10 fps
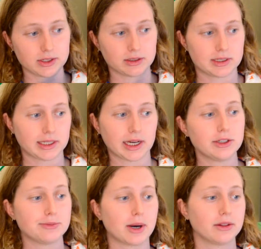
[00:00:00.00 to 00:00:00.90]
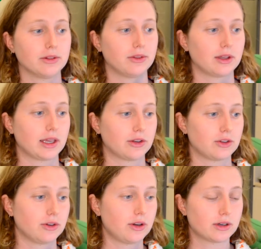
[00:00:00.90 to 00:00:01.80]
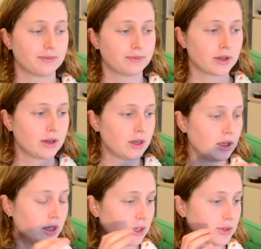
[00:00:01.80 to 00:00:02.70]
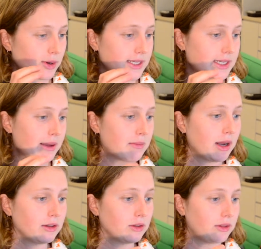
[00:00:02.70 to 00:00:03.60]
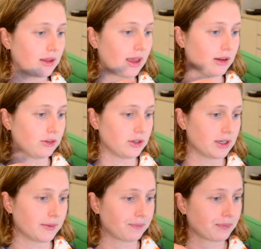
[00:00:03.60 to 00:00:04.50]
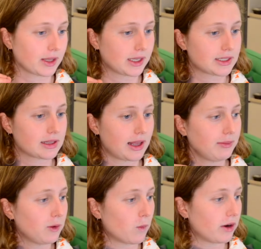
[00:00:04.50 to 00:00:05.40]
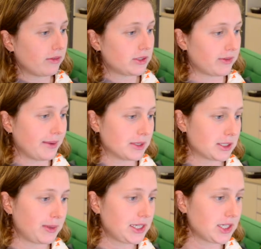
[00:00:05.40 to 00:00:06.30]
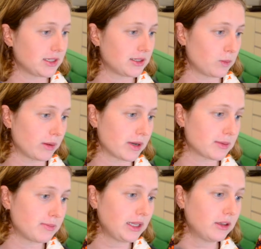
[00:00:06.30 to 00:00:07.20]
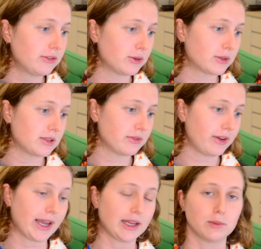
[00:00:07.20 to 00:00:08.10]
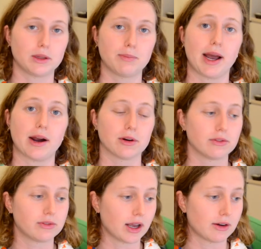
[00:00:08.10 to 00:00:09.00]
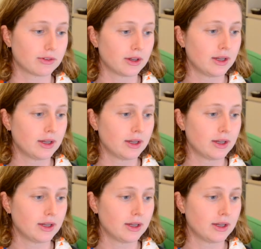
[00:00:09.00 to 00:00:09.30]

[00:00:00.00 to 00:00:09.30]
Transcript: you can see I use Martin Luther King Jr. So I say, Martin Luther King Jr. exclaimed in one of his famous speeches, "We must meet the forces of hate with the power of love.